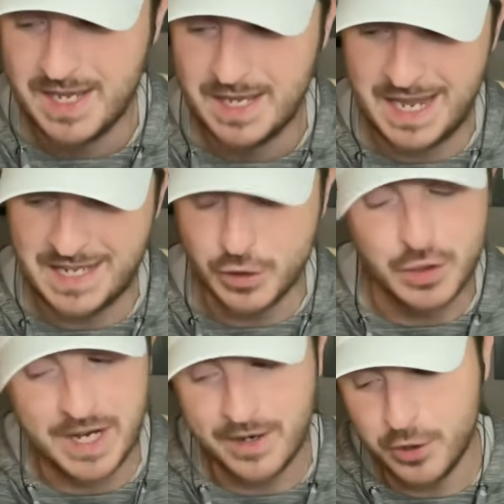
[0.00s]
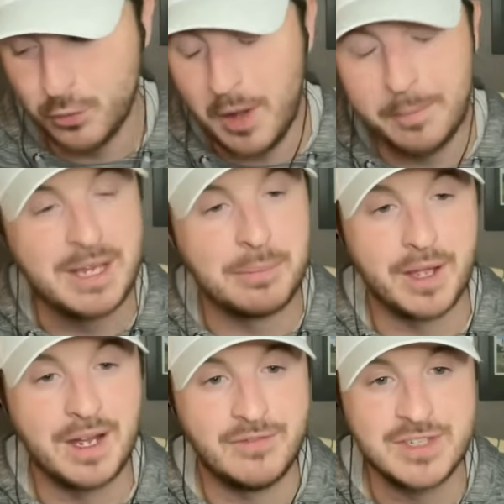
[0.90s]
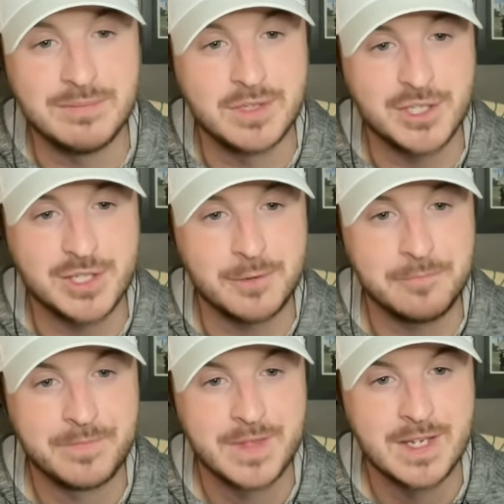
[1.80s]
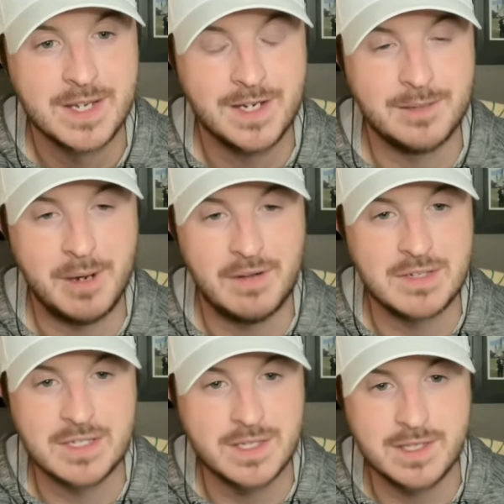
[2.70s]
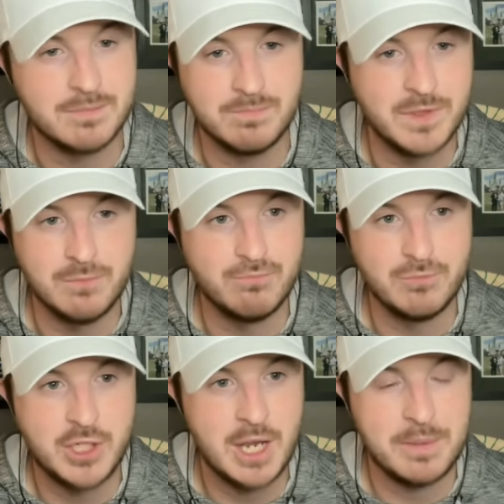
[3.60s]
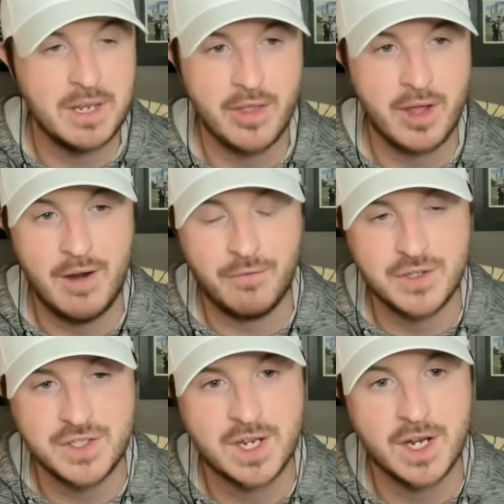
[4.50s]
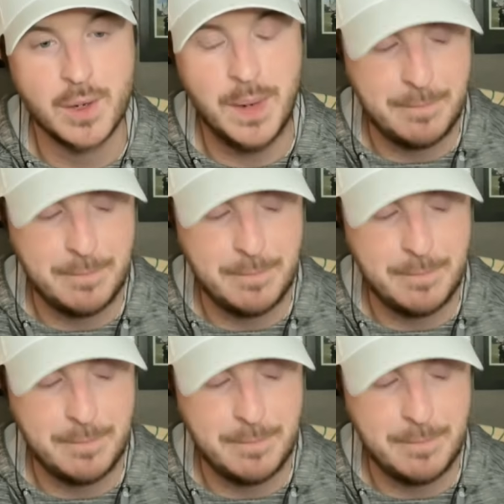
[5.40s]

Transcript: And Utah could well be a playoff team this year. Obviously, the champion of the conference is going to go